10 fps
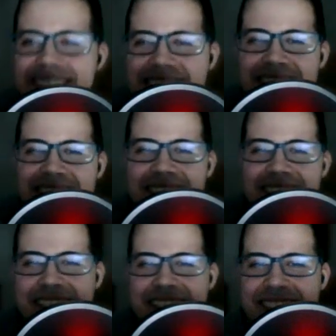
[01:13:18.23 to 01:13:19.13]
zombie
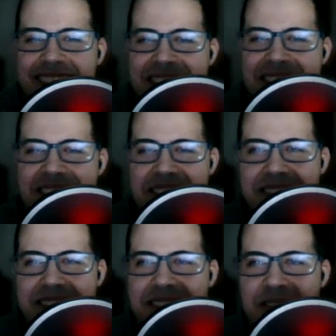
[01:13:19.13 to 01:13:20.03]
games and basketball
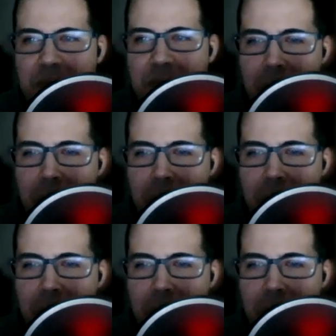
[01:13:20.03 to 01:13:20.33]
games.